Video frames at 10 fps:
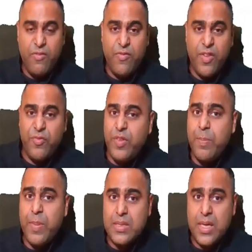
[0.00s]

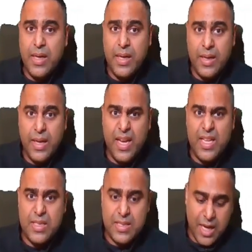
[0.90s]
50% in
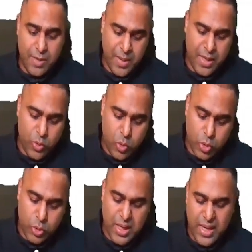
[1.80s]
each assignment, you go
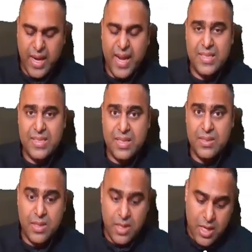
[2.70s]
to the next
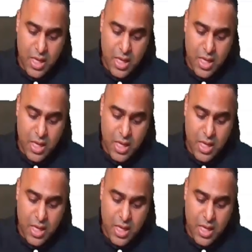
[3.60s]
test.